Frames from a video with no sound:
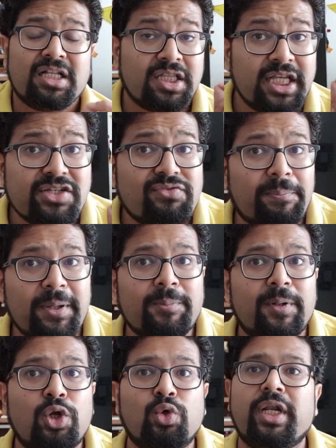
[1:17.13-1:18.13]
These were
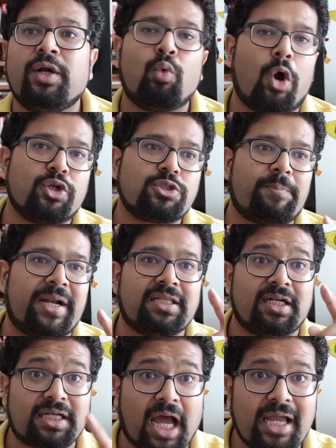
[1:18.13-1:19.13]
people who didn't want to spend
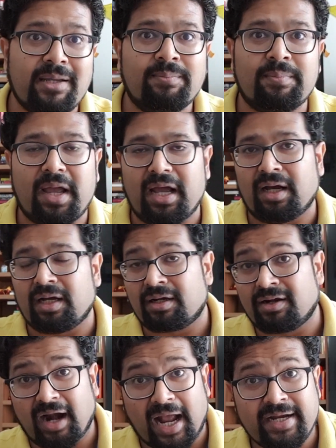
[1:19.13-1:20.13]
the time
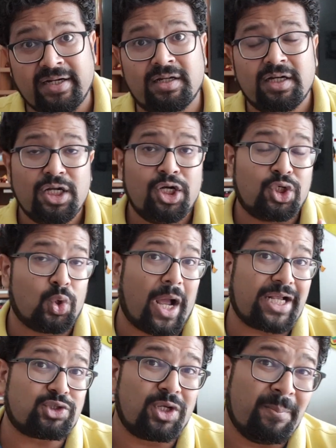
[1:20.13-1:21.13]
uh, grind to
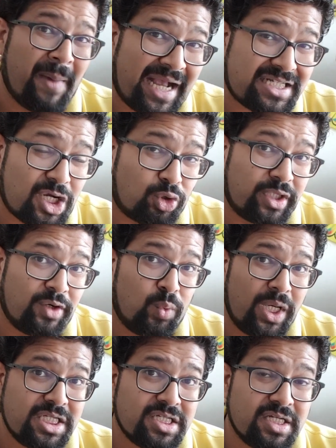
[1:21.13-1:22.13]
actually max out their
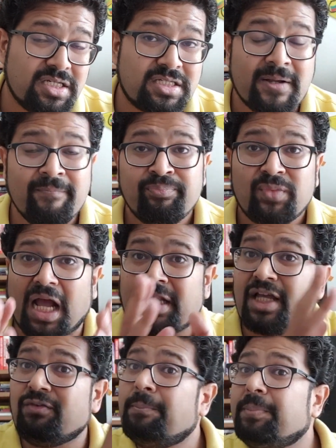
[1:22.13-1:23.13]
villages.
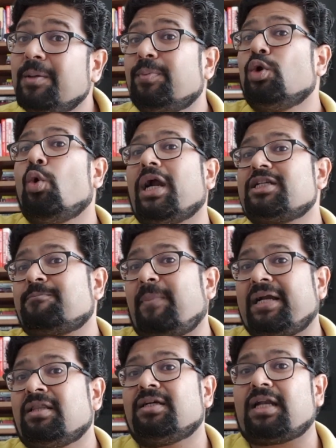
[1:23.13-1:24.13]
And there were people who had
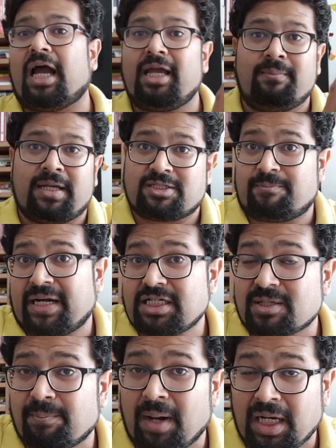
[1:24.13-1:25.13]
spent the time and
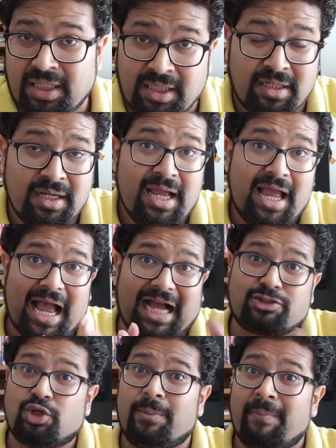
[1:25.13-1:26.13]
spent some money
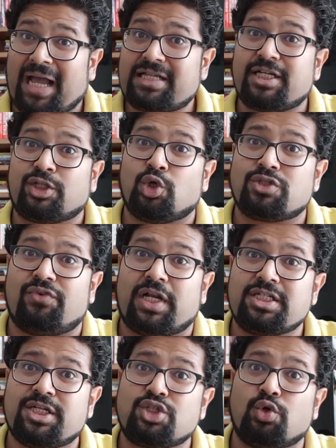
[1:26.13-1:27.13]
actually maxing those
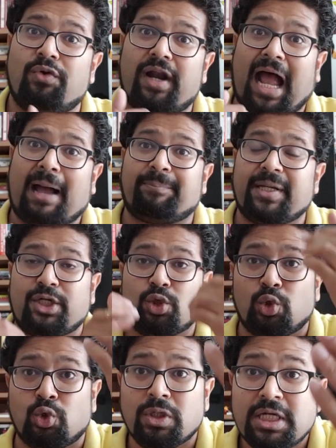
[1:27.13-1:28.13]
villages who were happy
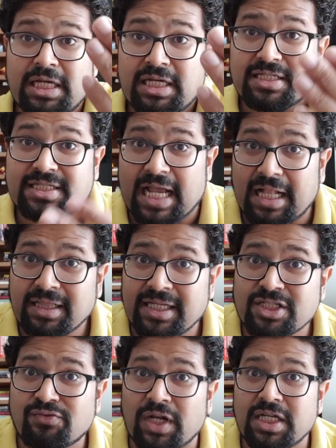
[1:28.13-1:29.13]
to sell
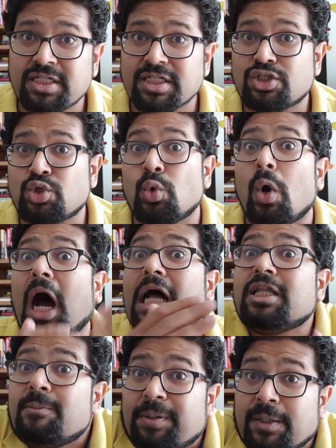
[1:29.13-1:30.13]
these villages to
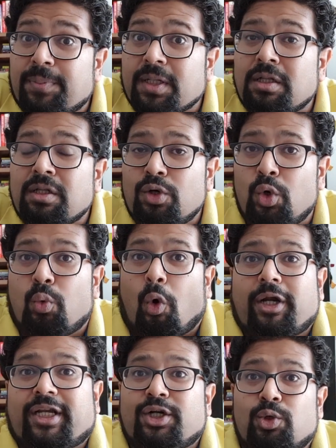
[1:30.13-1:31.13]
other people who
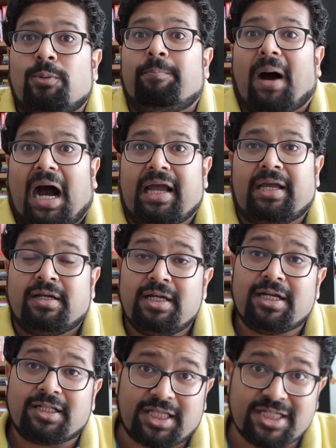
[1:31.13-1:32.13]
wanted to buy
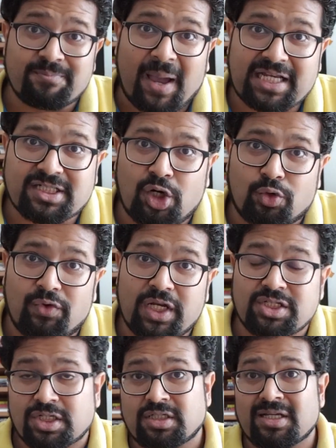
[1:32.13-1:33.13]
these maxed out
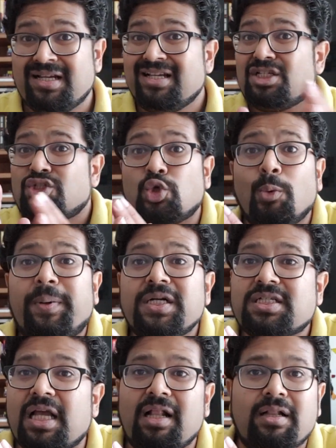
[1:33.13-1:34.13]
villages.
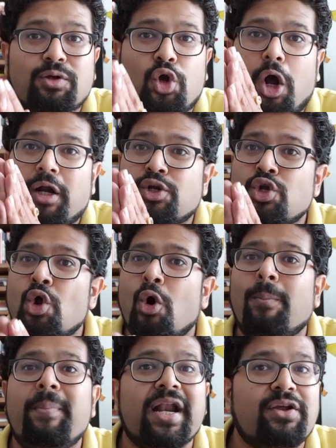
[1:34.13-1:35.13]
Supercell got
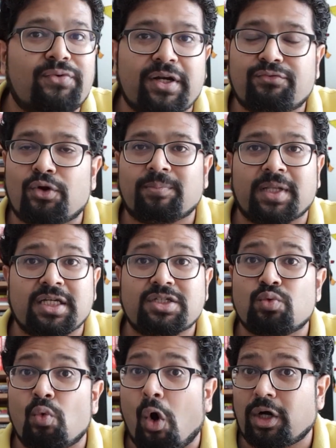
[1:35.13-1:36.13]
no benefit from
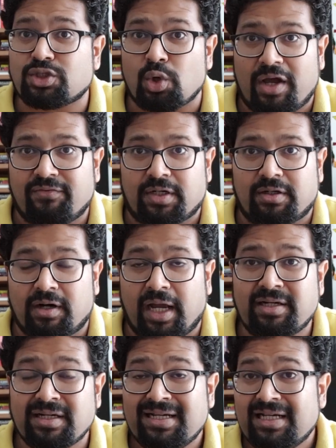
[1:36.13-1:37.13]
this whatsoever,
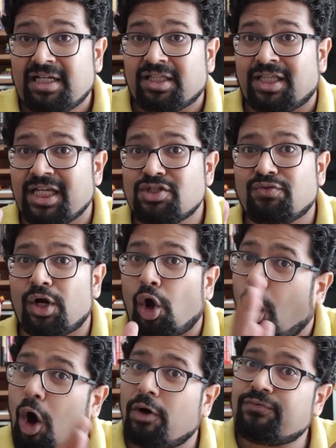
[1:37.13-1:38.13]
right? These were
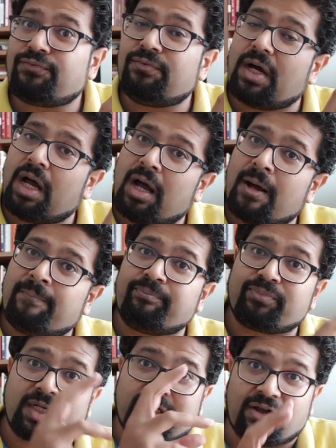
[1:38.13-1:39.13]
off um,
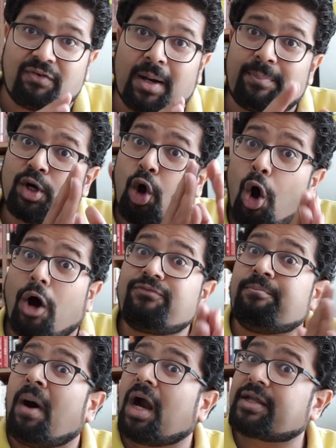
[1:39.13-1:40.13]
developer
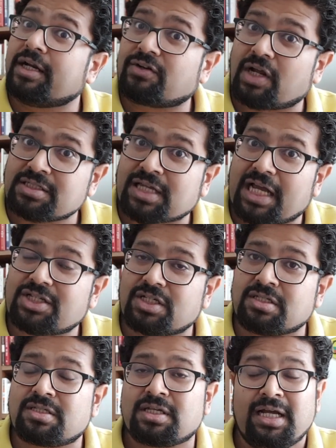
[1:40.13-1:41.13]
off market
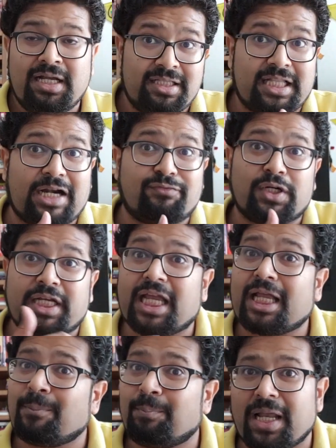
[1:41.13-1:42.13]
transactions that were
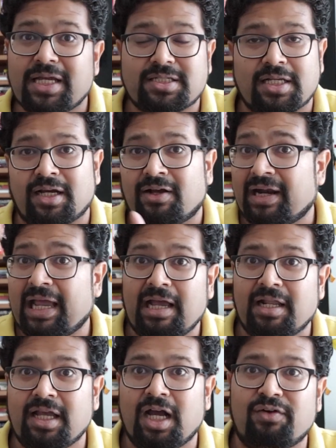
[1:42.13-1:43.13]
taking place in a gray
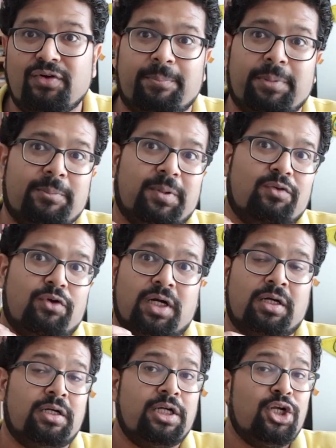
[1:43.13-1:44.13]
area where people
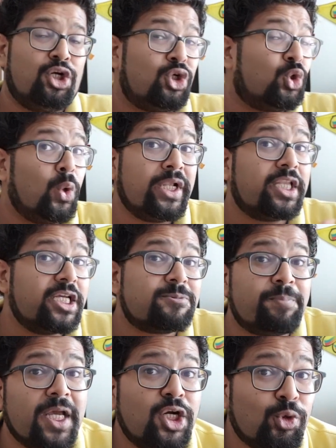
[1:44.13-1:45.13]
were doing
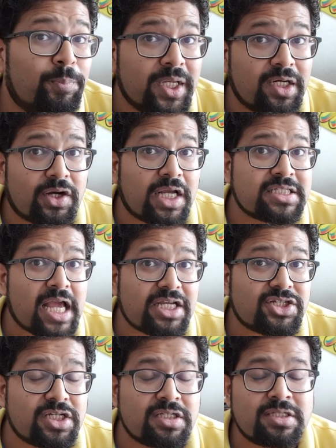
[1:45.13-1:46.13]
these peer to peer
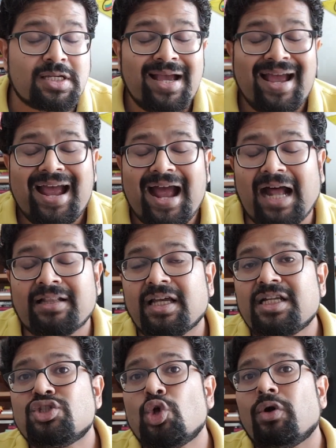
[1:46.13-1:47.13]
transactions. And
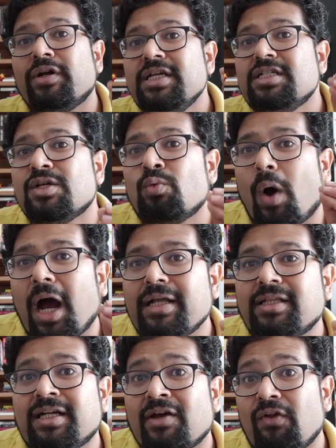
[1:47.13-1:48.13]
there is no reason why
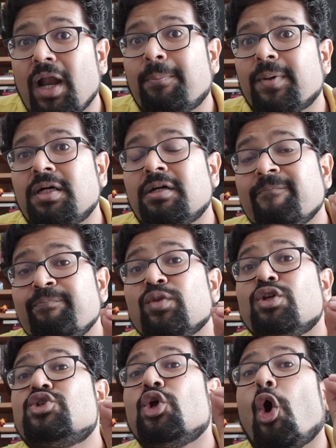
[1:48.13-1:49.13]
the developer
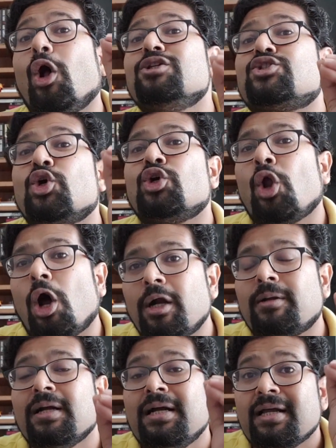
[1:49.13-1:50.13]
should also
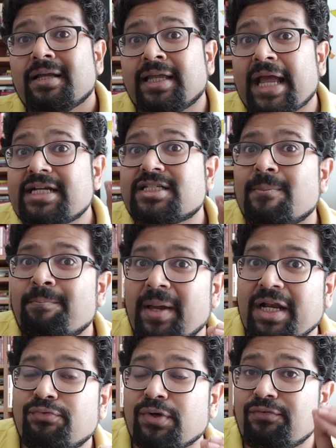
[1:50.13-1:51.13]
not get some
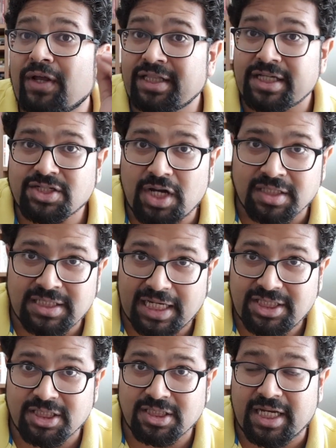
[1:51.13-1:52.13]
benefit when these
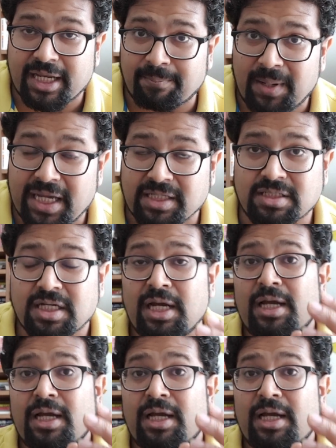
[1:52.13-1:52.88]
transactions take place.